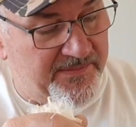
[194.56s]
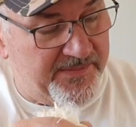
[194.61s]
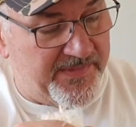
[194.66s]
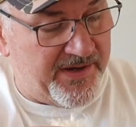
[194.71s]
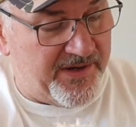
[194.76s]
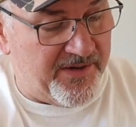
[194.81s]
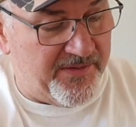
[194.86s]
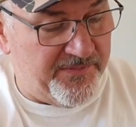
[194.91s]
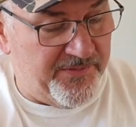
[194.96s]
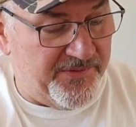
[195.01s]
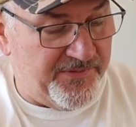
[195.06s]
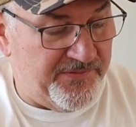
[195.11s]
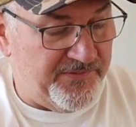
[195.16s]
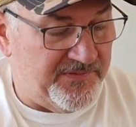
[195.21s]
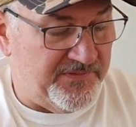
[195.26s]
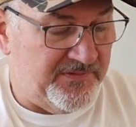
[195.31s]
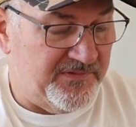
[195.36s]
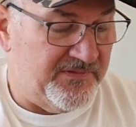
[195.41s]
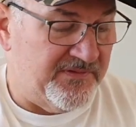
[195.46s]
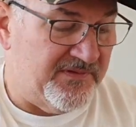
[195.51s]
of marabou.
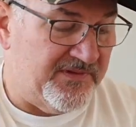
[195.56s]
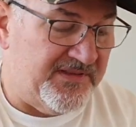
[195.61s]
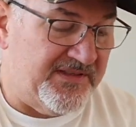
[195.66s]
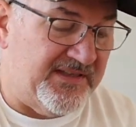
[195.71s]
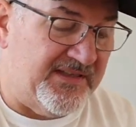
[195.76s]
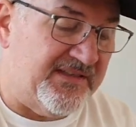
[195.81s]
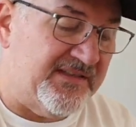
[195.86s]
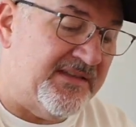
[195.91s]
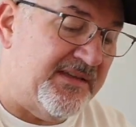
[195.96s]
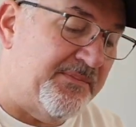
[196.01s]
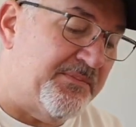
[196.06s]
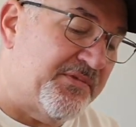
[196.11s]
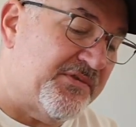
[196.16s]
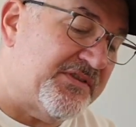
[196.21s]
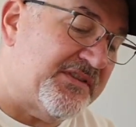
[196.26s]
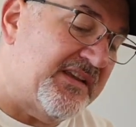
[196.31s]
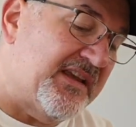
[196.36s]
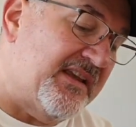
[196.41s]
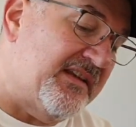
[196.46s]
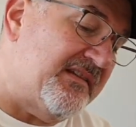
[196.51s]

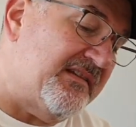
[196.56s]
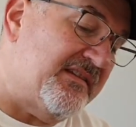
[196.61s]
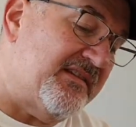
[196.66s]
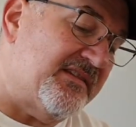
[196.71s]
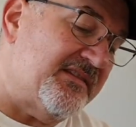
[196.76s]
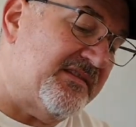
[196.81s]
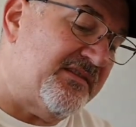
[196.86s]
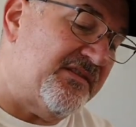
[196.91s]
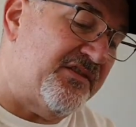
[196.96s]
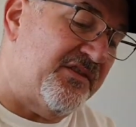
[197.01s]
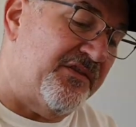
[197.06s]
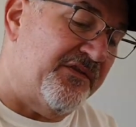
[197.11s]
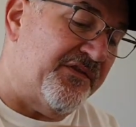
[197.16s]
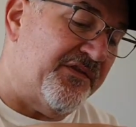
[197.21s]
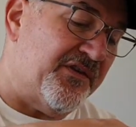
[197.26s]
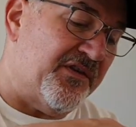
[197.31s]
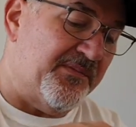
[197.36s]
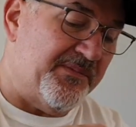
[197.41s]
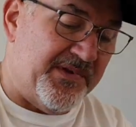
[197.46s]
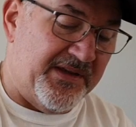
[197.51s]
60% is good
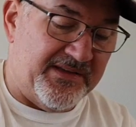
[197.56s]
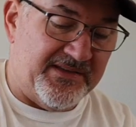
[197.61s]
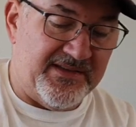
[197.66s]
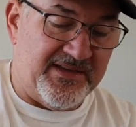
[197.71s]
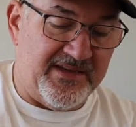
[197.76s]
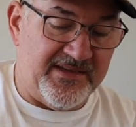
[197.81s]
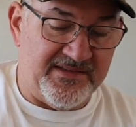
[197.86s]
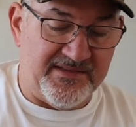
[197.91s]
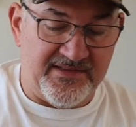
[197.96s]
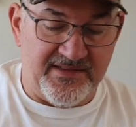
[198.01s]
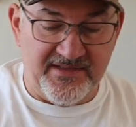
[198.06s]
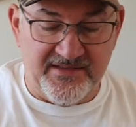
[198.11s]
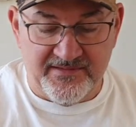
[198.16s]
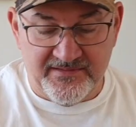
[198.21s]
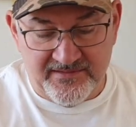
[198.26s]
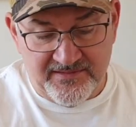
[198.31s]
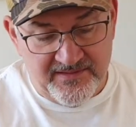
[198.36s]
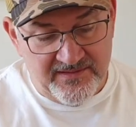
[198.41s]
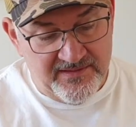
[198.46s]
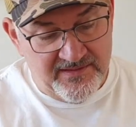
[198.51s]
for a big tasty.
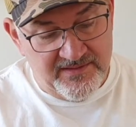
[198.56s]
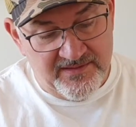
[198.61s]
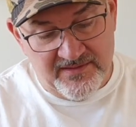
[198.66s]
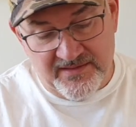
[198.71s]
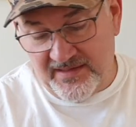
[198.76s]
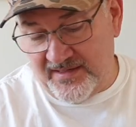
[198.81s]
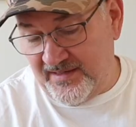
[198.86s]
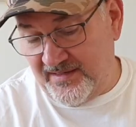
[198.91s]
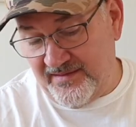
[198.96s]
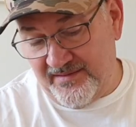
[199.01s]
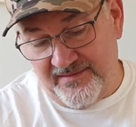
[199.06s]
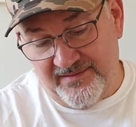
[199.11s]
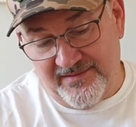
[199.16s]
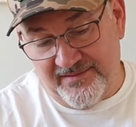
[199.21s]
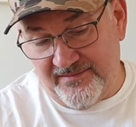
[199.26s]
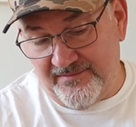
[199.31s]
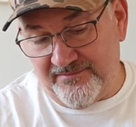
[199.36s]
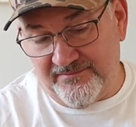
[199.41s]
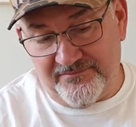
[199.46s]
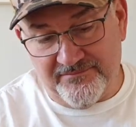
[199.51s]

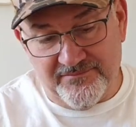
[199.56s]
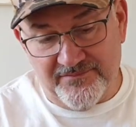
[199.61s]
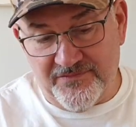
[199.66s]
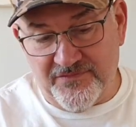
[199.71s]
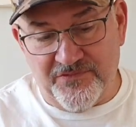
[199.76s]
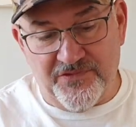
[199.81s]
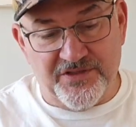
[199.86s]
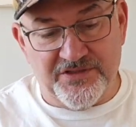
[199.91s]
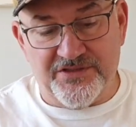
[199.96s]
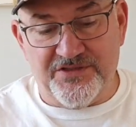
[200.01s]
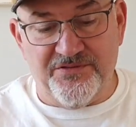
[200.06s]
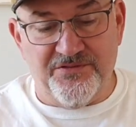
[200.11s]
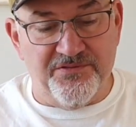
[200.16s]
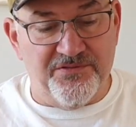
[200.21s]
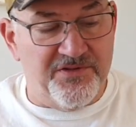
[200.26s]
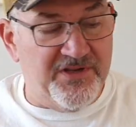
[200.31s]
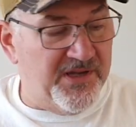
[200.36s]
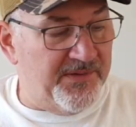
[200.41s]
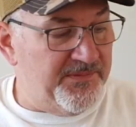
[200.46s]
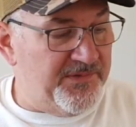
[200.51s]
And once you
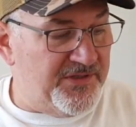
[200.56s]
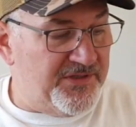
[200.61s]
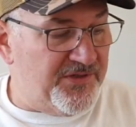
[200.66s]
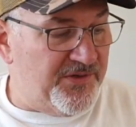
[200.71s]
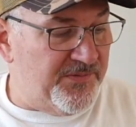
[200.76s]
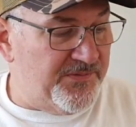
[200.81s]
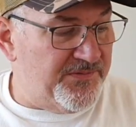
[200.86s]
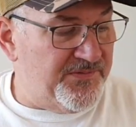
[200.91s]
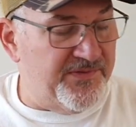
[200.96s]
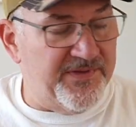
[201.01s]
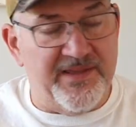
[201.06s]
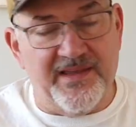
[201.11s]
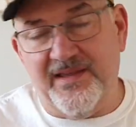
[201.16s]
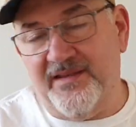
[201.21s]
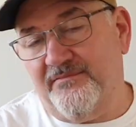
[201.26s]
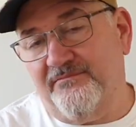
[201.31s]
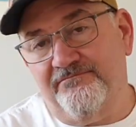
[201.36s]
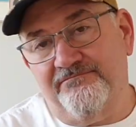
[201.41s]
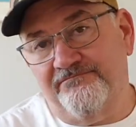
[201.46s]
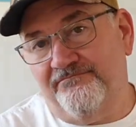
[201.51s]
come to terms with
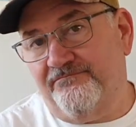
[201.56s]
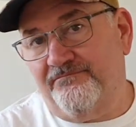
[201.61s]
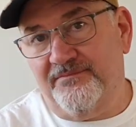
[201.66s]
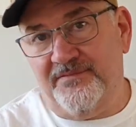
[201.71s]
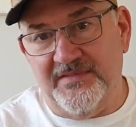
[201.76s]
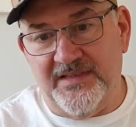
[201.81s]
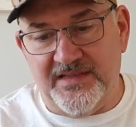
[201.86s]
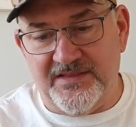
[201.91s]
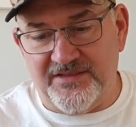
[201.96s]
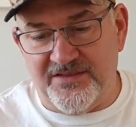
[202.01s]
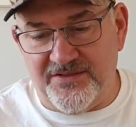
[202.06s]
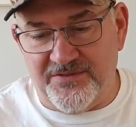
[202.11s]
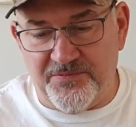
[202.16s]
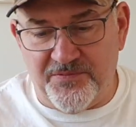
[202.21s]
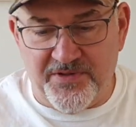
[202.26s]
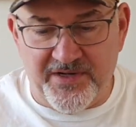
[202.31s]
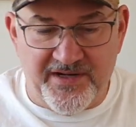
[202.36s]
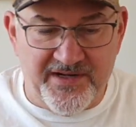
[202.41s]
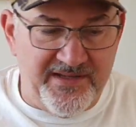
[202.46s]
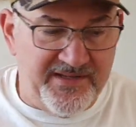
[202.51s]
that, that's just
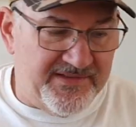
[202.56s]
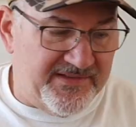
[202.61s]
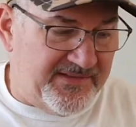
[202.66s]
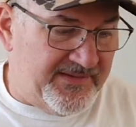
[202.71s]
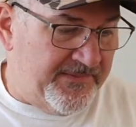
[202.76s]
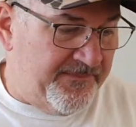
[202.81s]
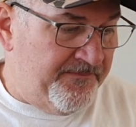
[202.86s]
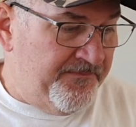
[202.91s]
what it is.